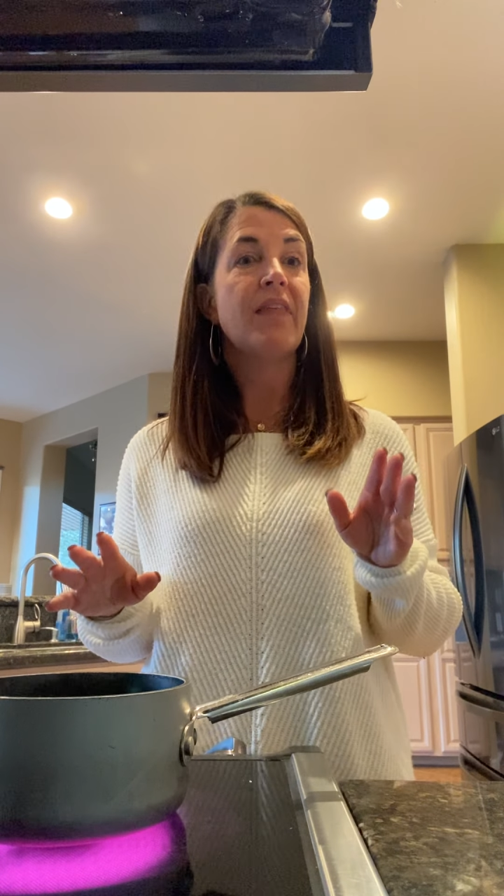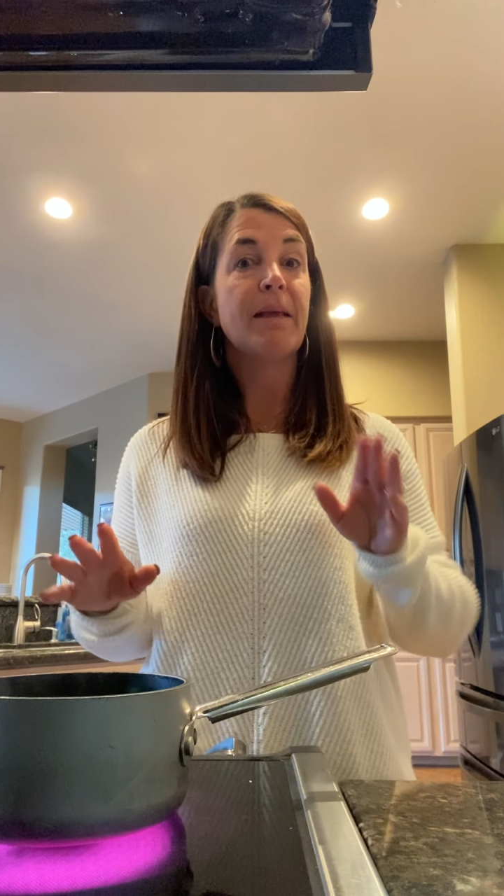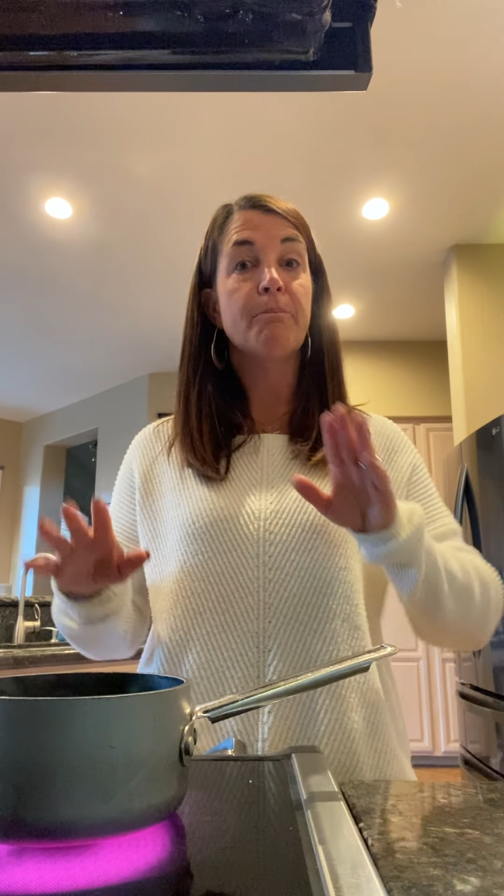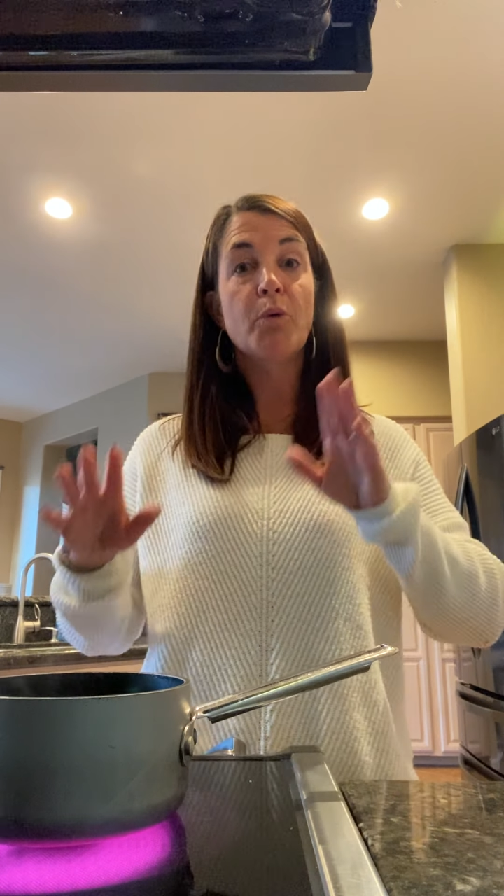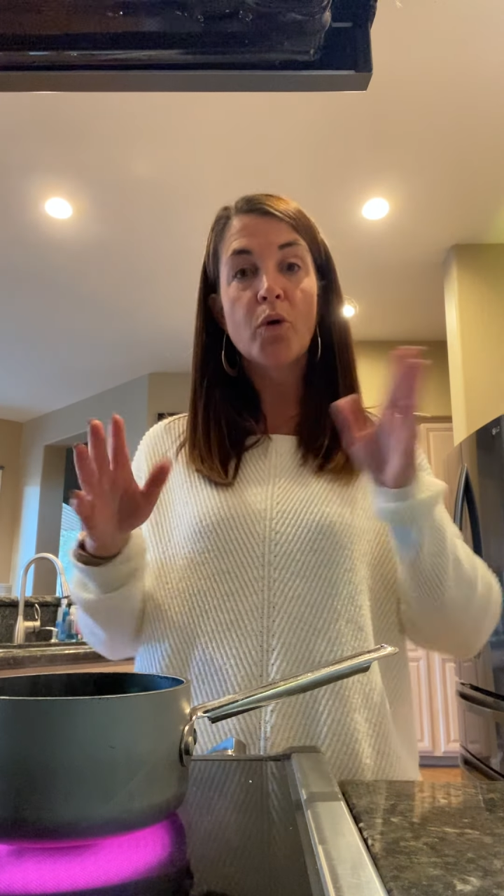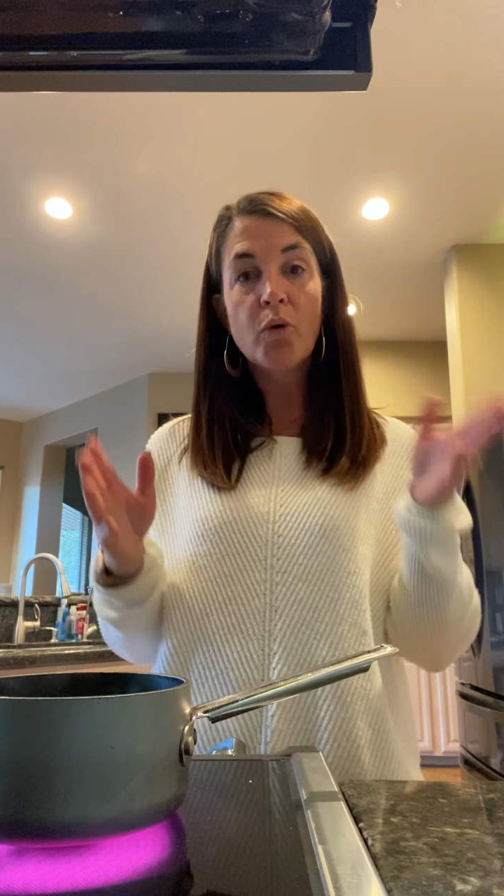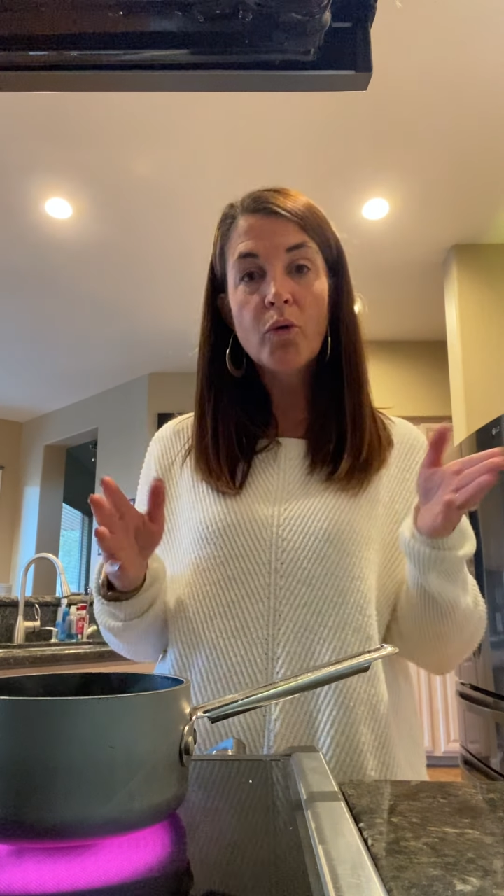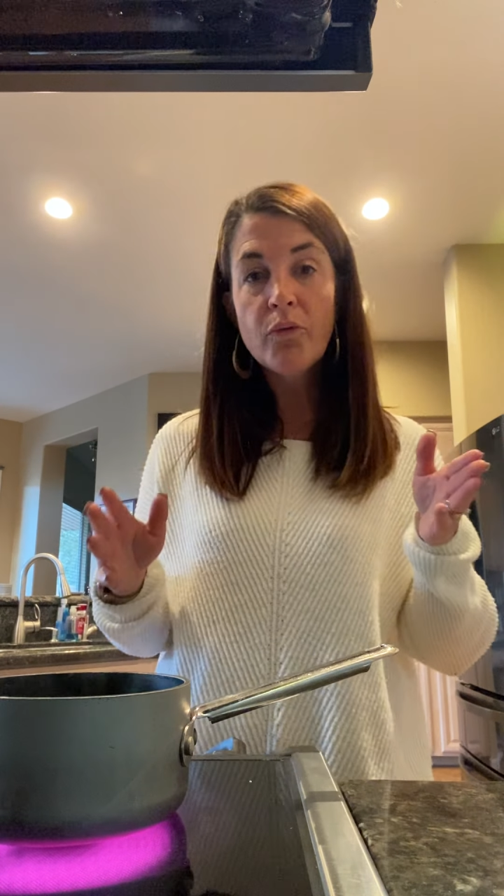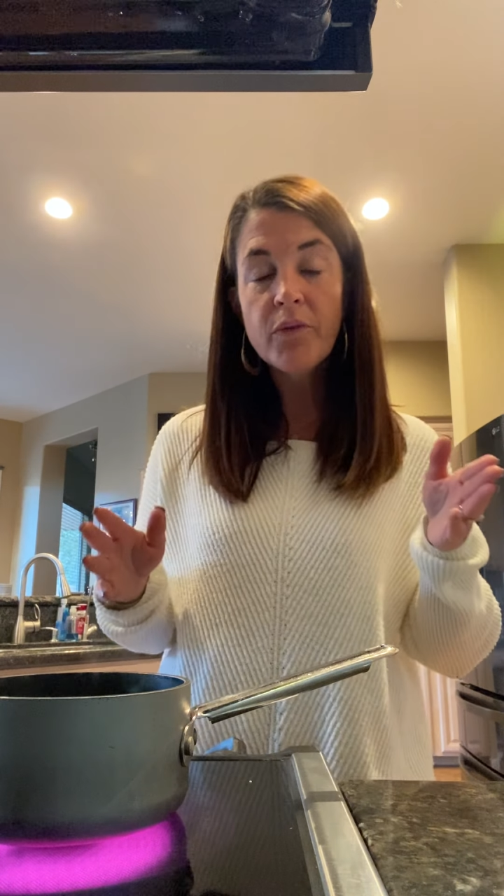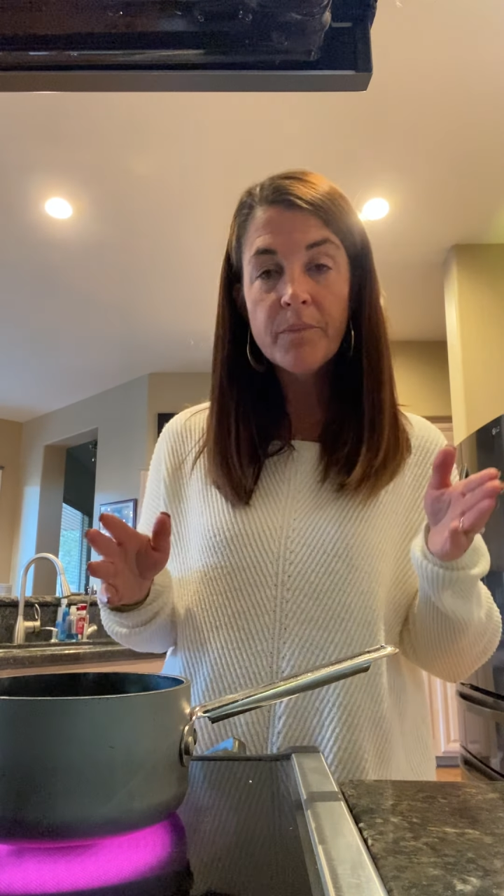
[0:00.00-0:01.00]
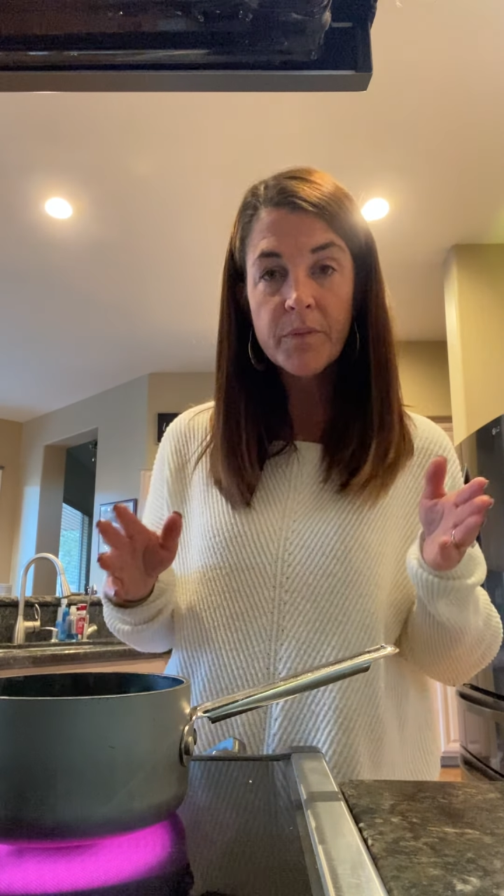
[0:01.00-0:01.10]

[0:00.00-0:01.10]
they move